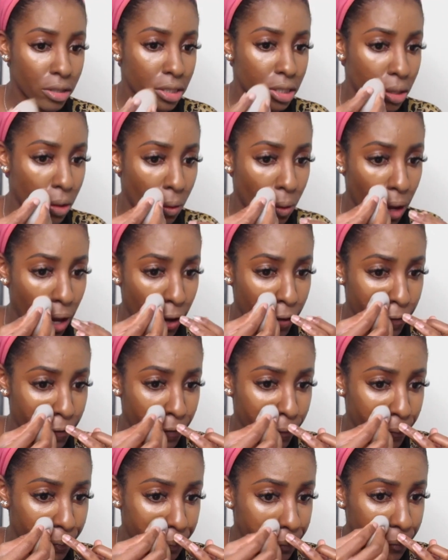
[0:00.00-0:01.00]
So if
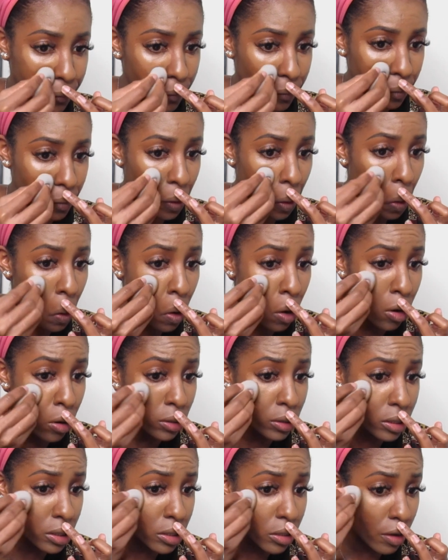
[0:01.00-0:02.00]

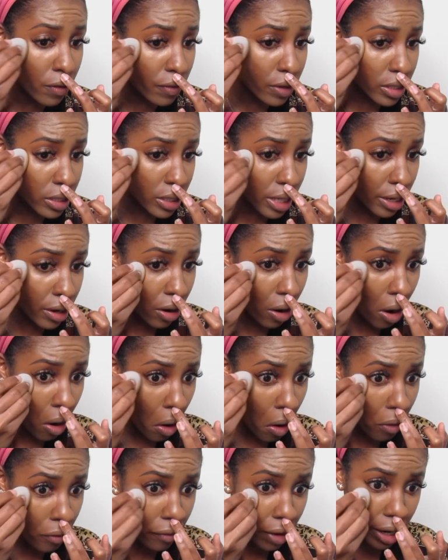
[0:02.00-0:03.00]
all the servers that are
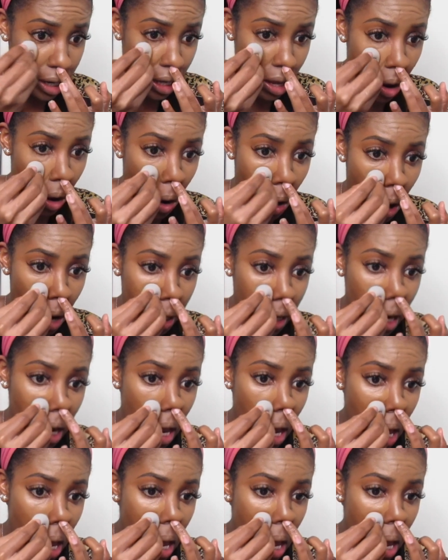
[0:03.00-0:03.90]
already on